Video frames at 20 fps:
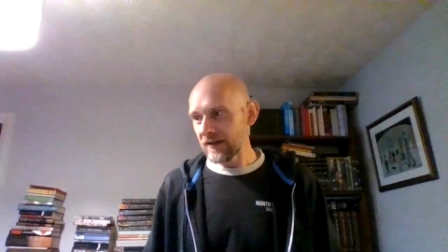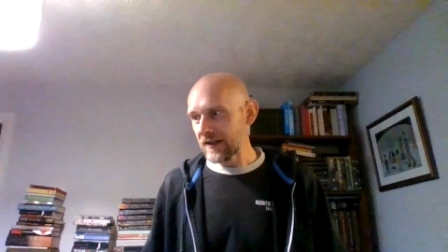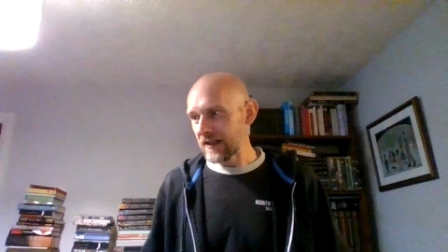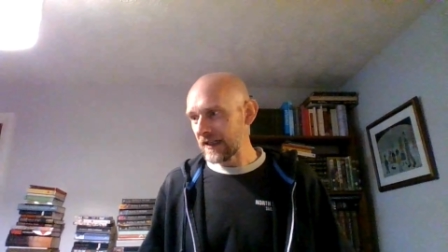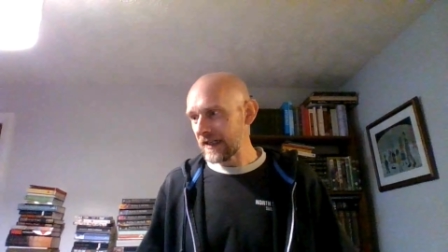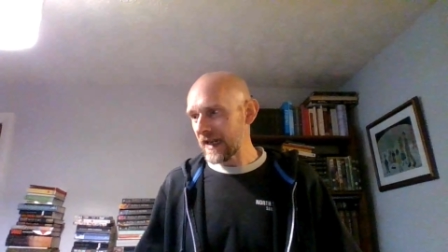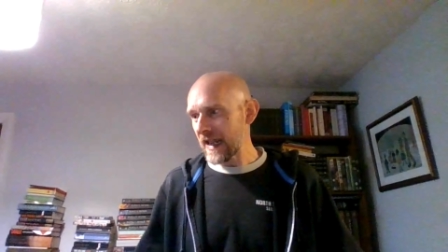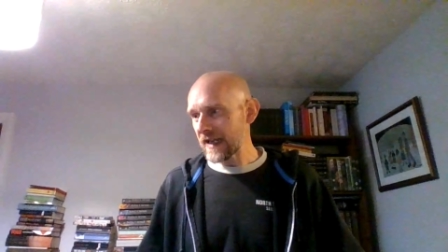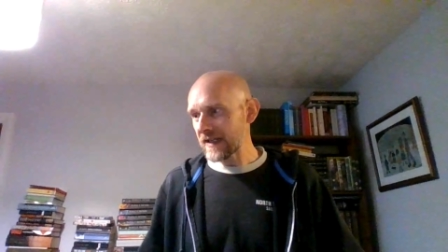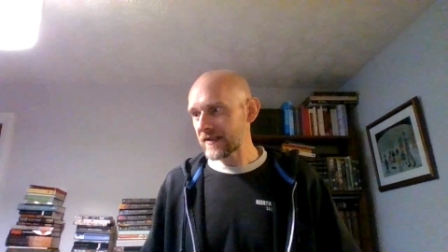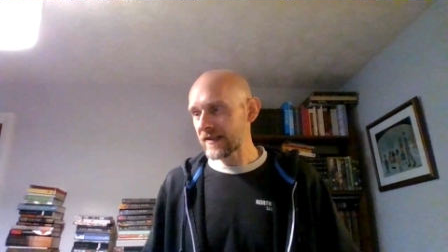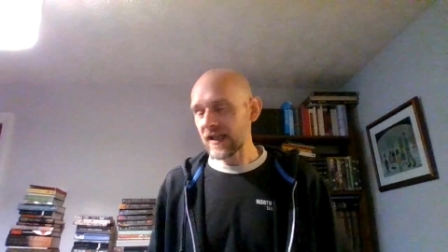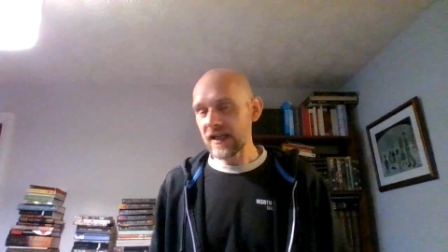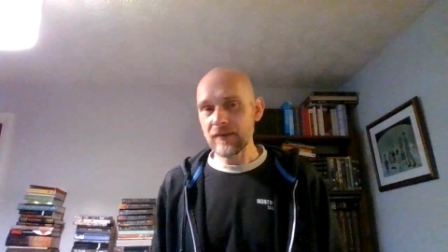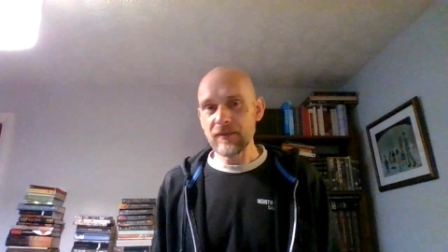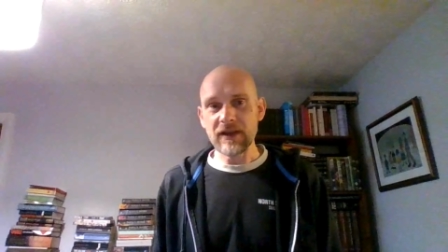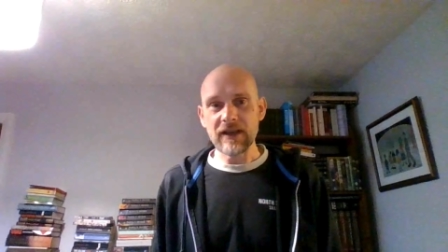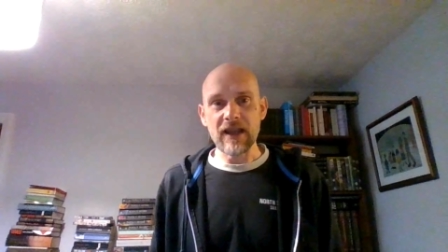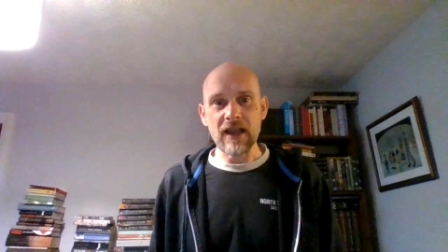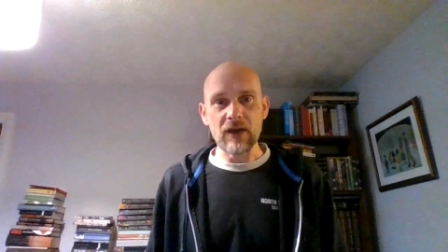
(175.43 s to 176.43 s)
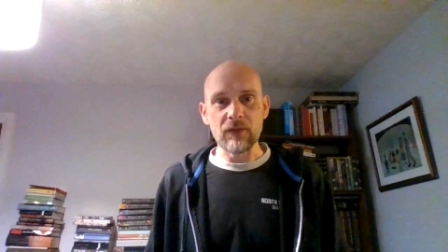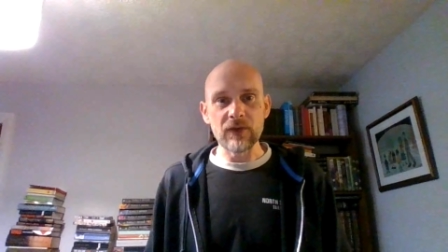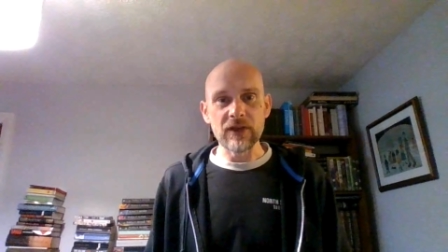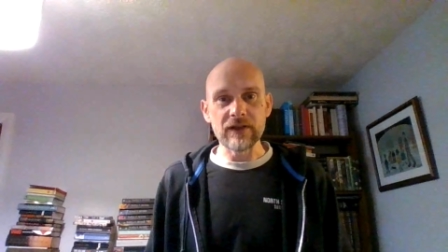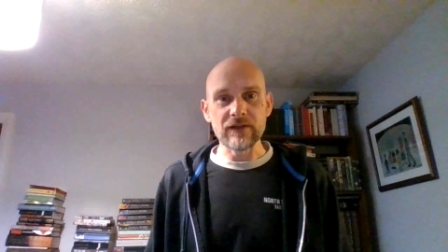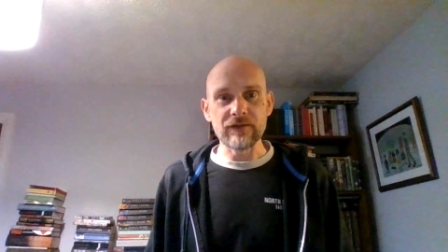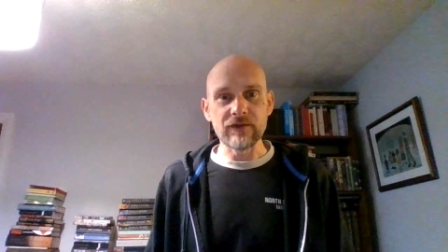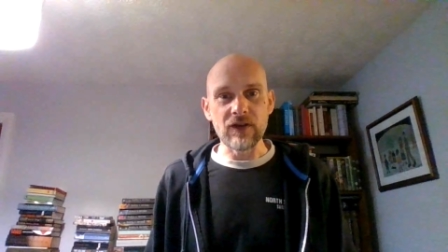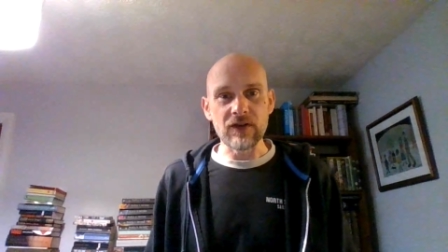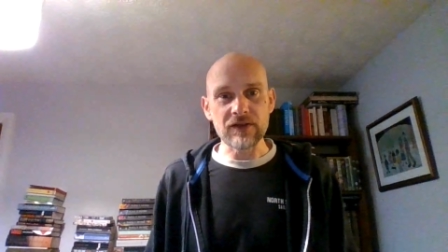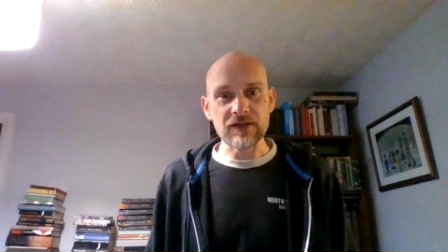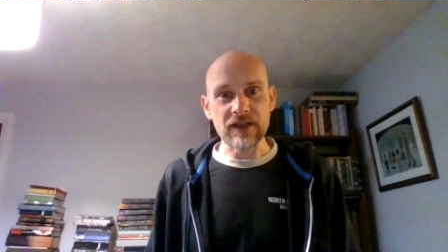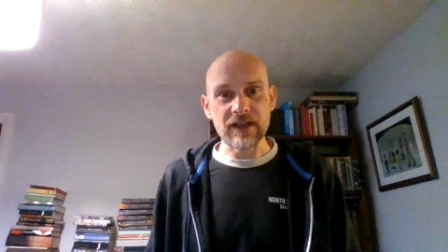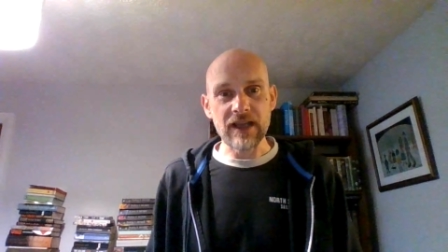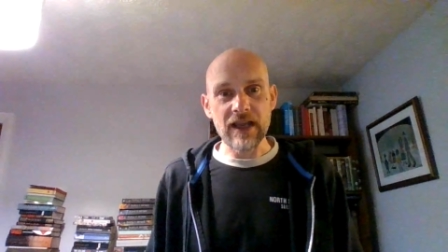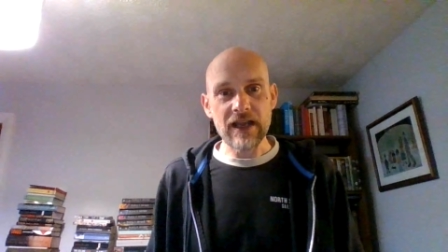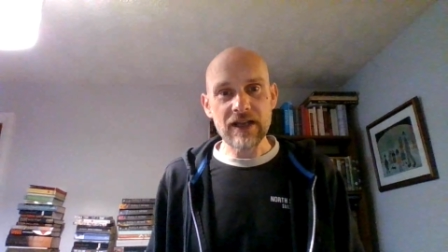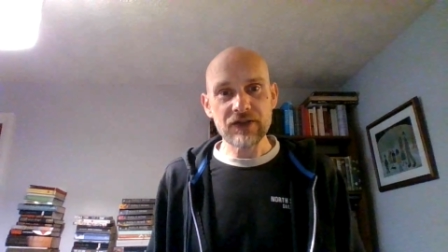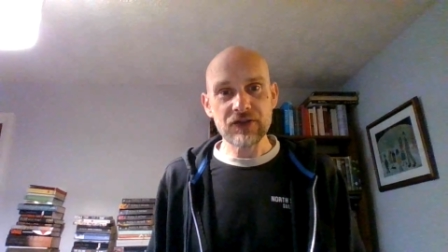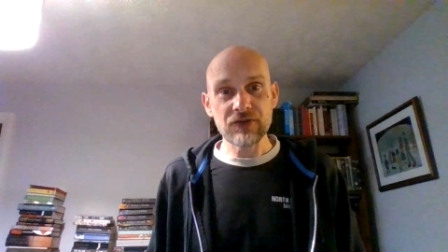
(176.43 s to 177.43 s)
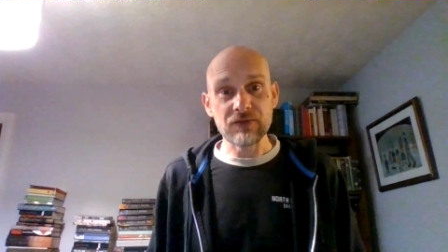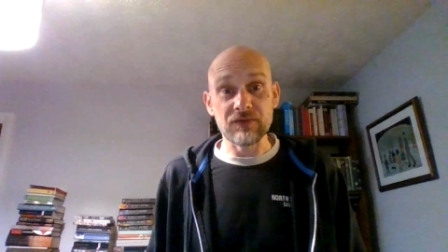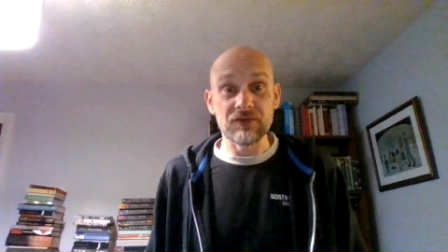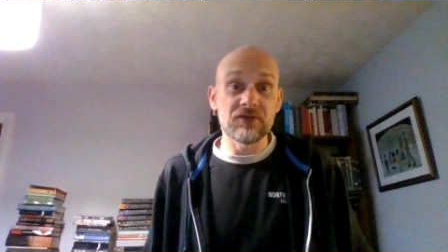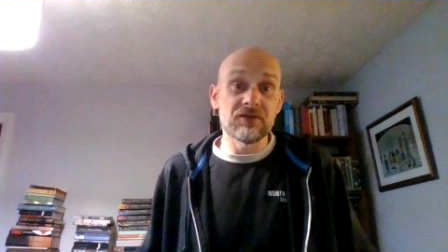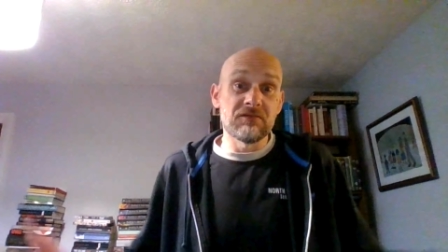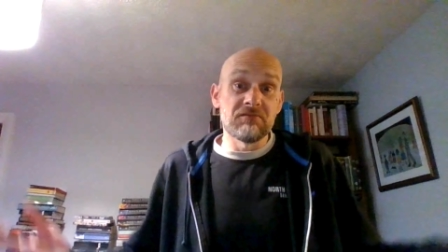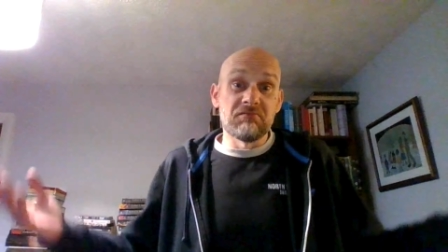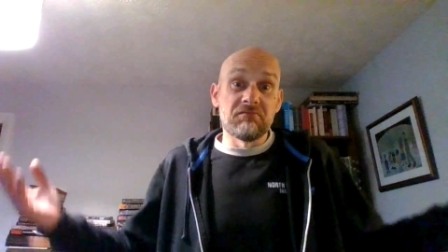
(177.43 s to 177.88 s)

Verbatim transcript: next time I get a wee influx of cash, which